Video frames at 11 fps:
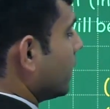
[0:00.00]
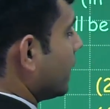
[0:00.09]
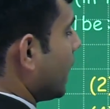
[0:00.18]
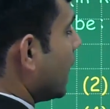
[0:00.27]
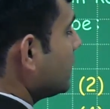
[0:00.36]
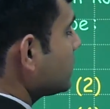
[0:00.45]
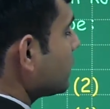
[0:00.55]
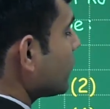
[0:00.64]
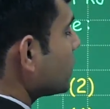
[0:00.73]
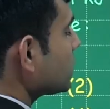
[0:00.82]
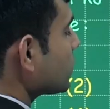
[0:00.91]
and answer
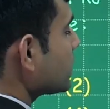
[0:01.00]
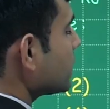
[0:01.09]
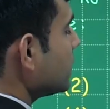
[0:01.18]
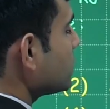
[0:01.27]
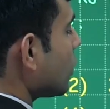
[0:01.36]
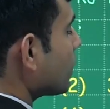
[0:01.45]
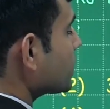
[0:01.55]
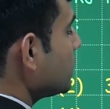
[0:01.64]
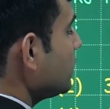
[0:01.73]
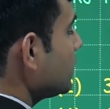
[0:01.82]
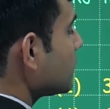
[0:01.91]
for this question is
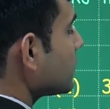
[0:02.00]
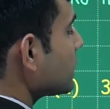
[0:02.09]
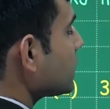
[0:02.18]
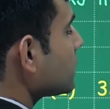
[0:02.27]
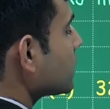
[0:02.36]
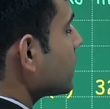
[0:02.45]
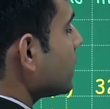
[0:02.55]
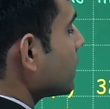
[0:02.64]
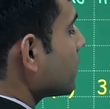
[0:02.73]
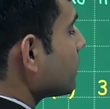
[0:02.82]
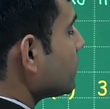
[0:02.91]
option 3.